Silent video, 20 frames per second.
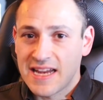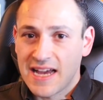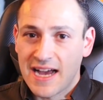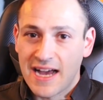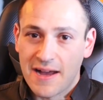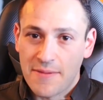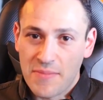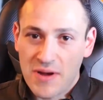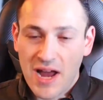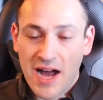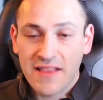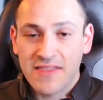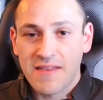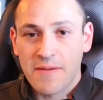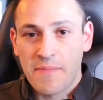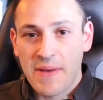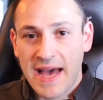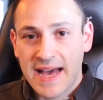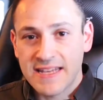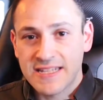Not the
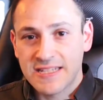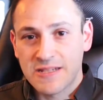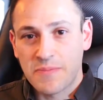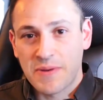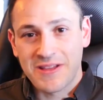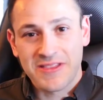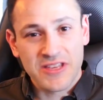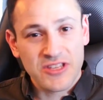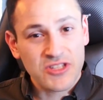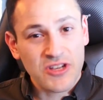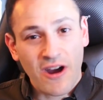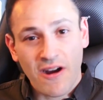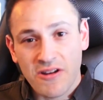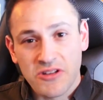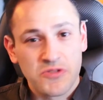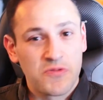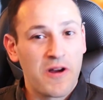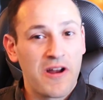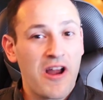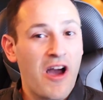best, but these
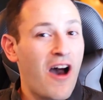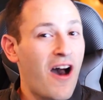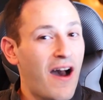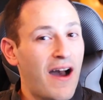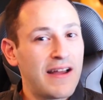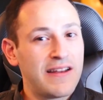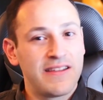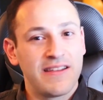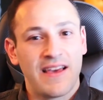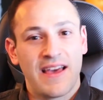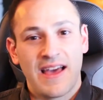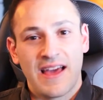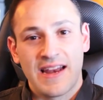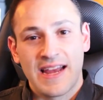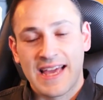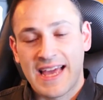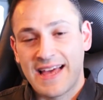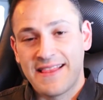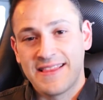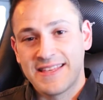cards run hot, and
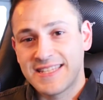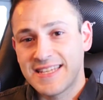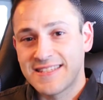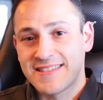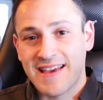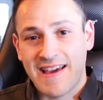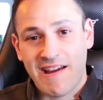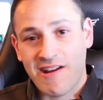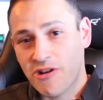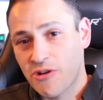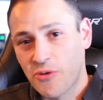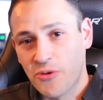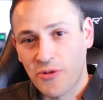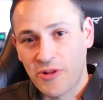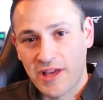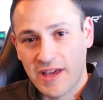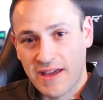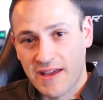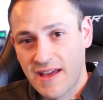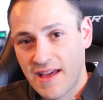again, this is air
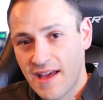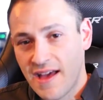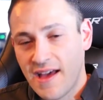cooling.